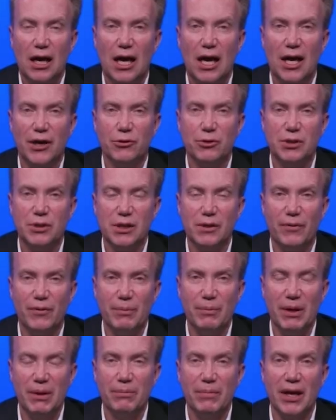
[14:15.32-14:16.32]
Uh, you see
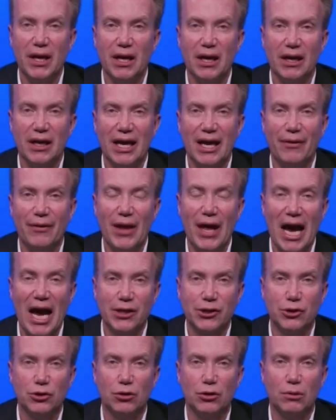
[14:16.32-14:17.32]
women being a
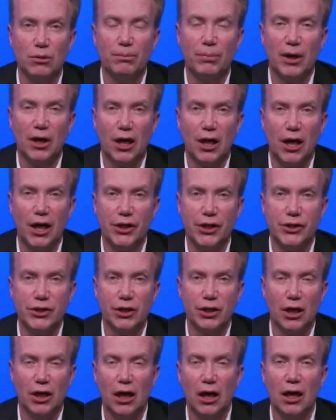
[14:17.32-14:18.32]
natural
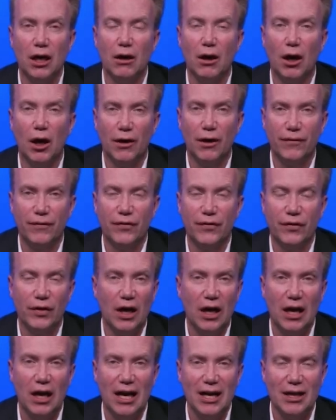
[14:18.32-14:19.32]
part uh, of
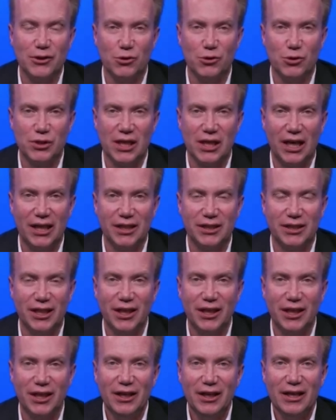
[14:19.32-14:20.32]
uh,
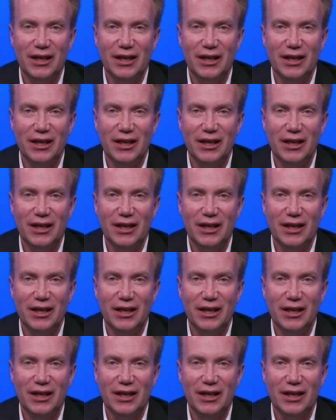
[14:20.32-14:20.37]
society.